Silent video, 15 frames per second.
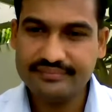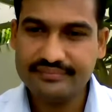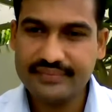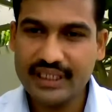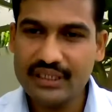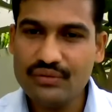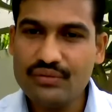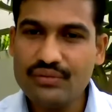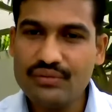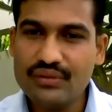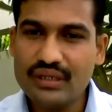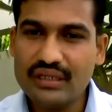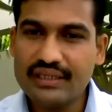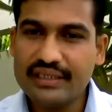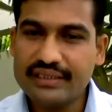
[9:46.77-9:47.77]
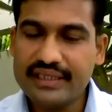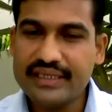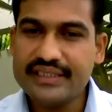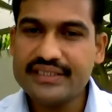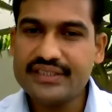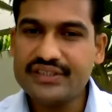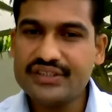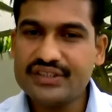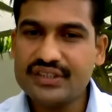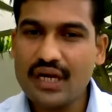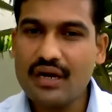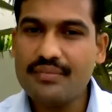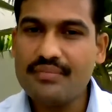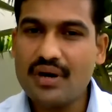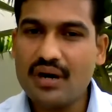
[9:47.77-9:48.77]
and there is a
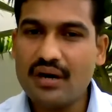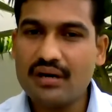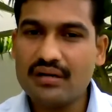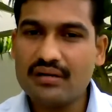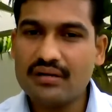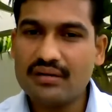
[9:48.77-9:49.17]
star mark,